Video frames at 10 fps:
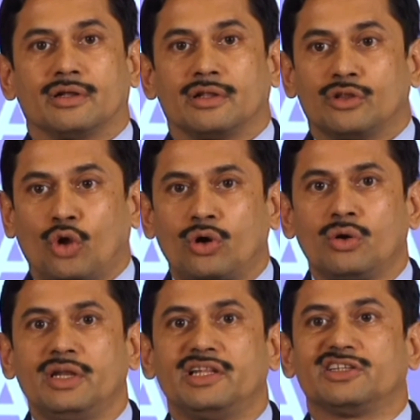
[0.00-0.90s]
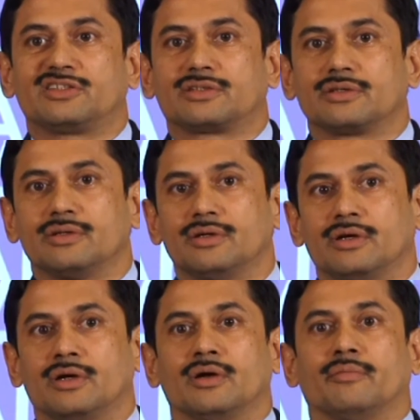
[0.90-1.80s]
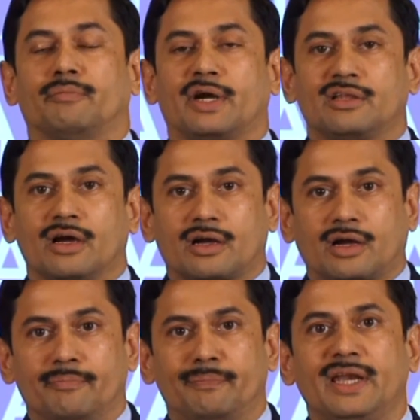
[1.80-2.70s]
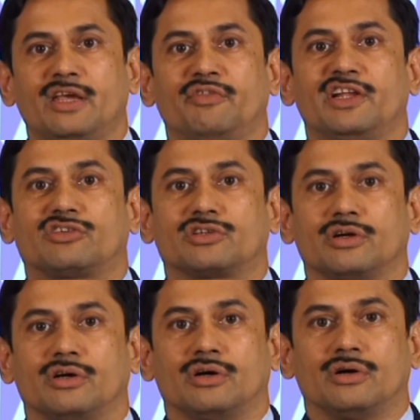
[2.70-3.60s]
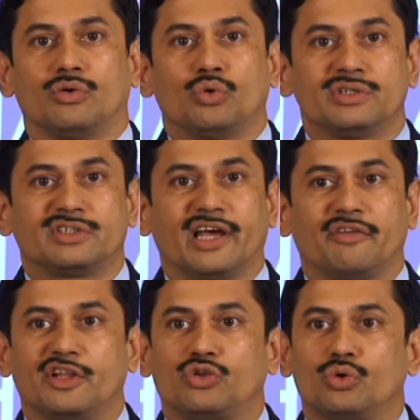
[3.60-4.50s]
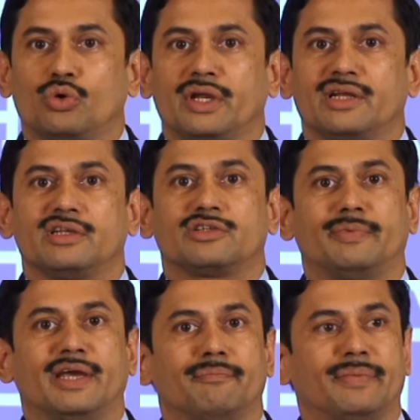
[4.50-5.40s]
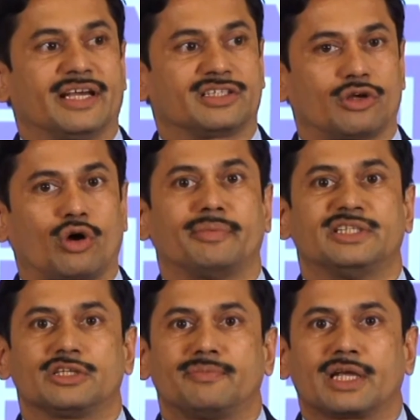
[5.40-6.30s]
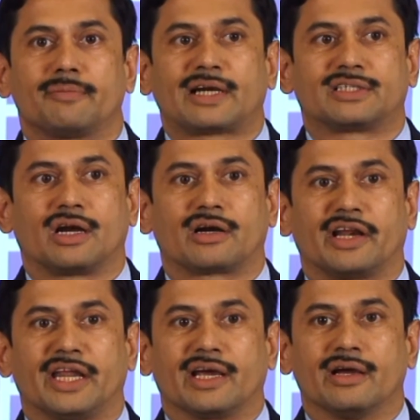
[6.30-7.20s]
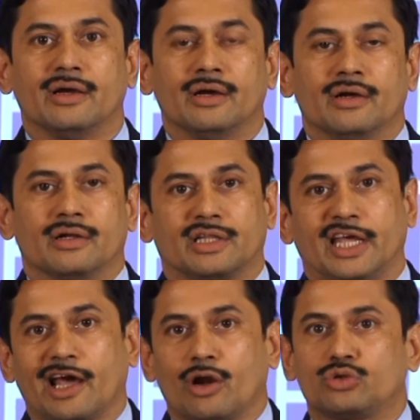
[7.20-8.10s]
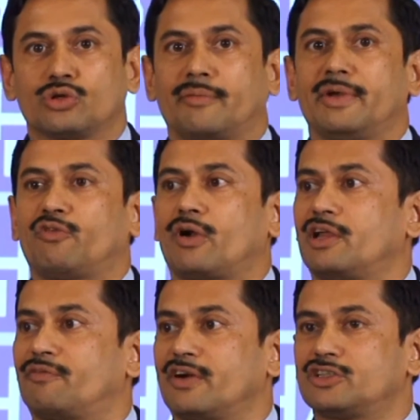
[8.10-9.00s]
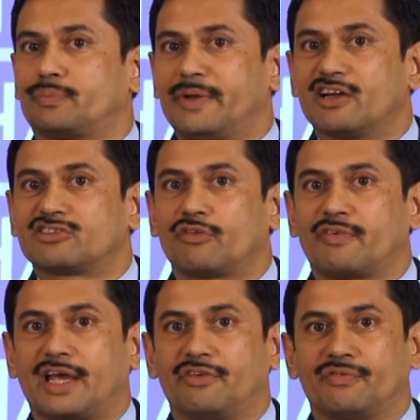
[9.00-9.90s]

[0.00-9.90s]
Not only this, but the company who is there with you during this BMPS or Businessman Ki Pathshala training, they are also coming for different spheres of life,